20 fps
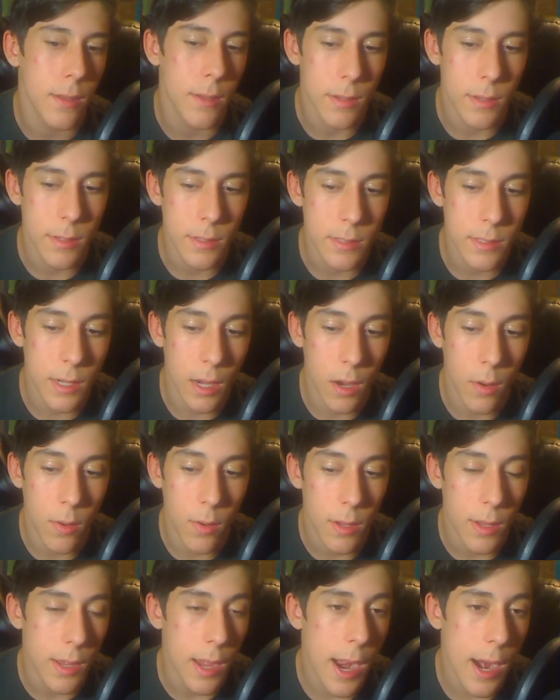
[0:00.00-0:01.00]
So,
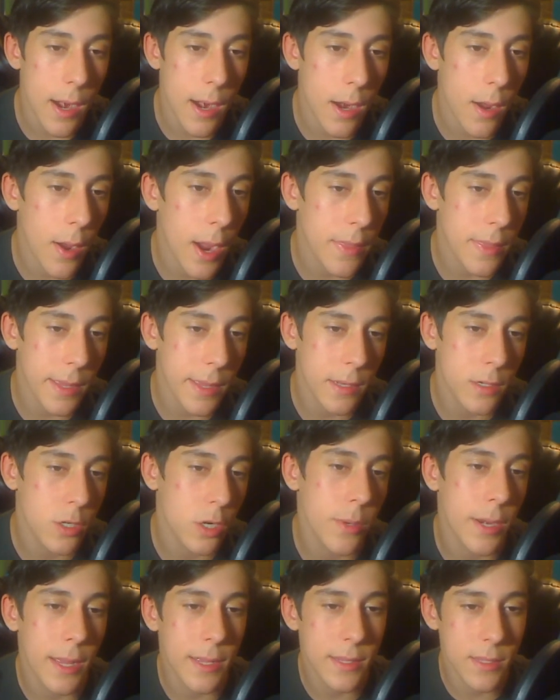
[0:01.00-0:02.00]
I don't know, I think
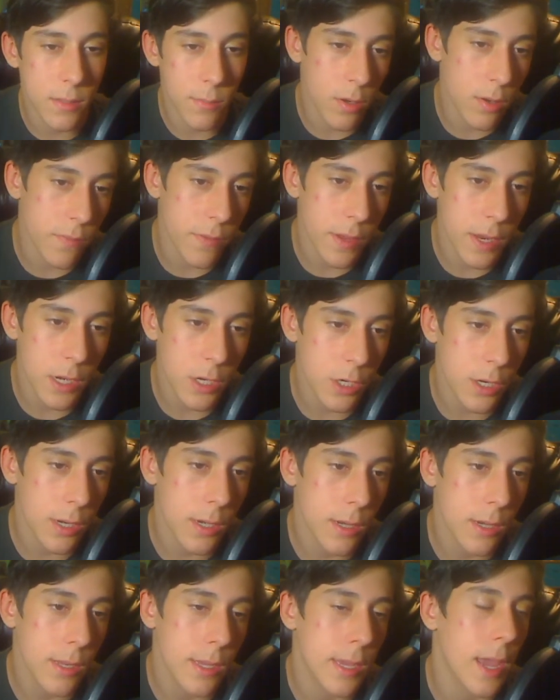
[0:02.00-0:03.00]
Jobin has the
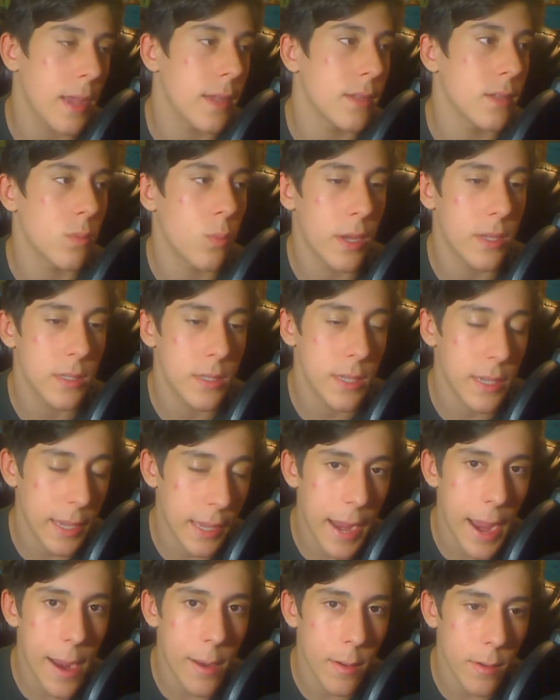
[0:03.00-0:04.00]
motivation, he has ways to get
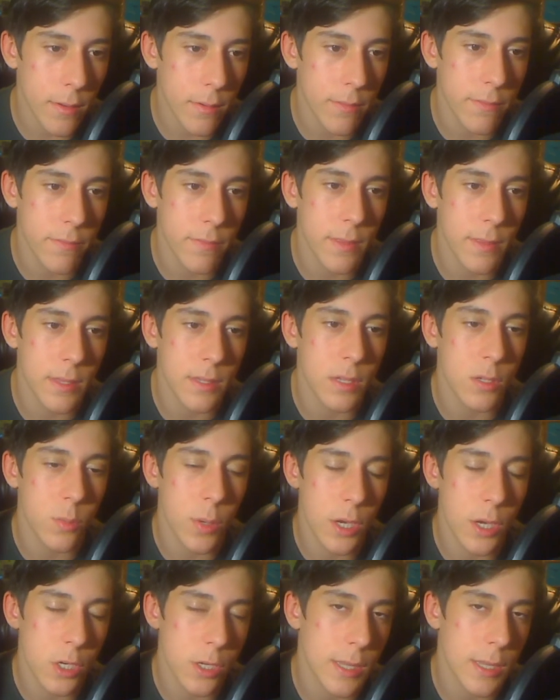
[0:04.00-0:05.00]
out of the
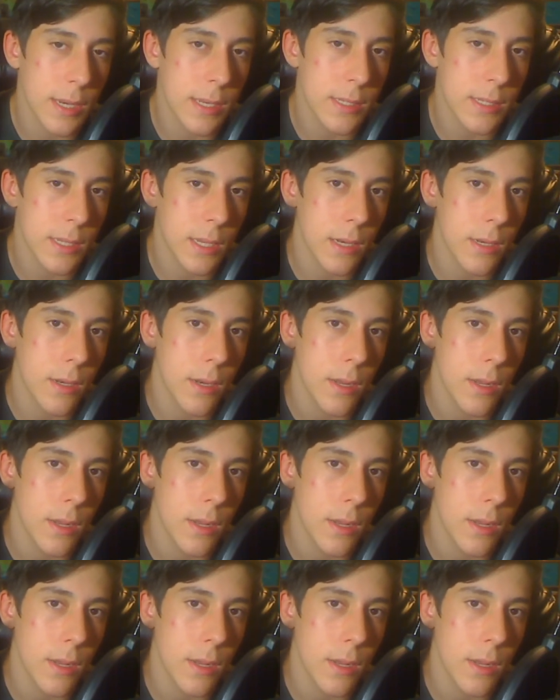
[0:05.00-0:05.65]
situation that he's in.